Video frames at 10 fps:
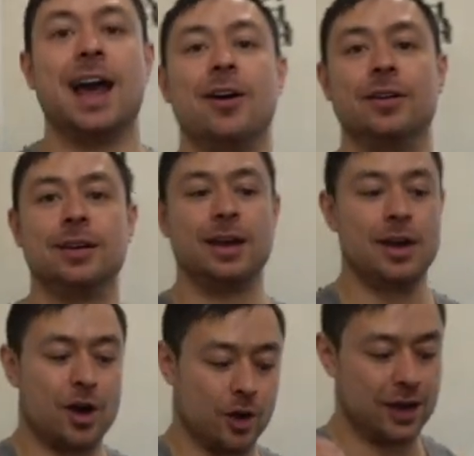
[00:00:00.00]
down
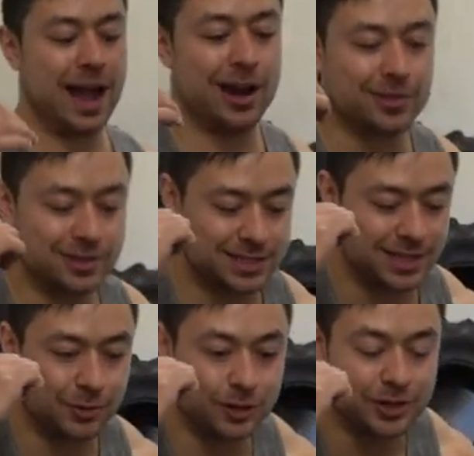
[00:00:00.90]
are now
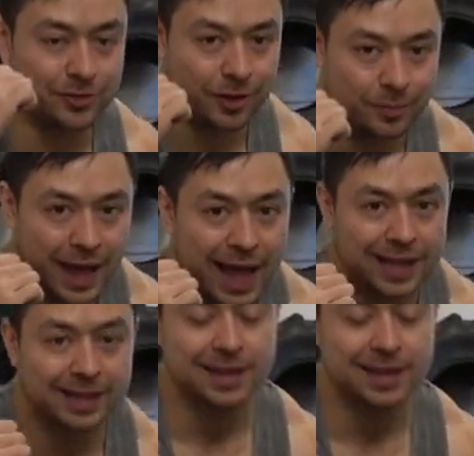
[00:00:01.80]
sitting really far back